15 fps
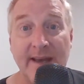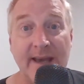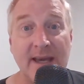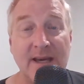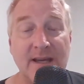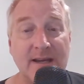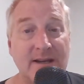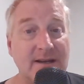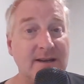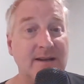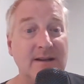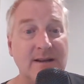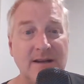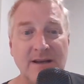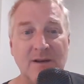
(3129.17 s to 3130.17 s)
in
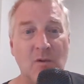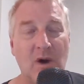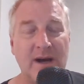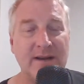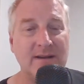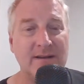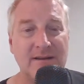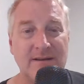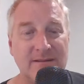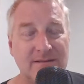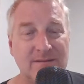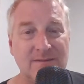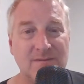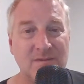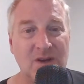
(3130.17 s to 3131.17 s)
what
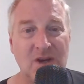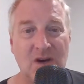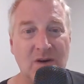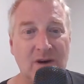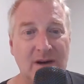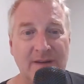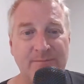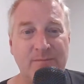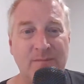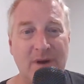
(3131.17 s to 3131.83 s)
you know, I,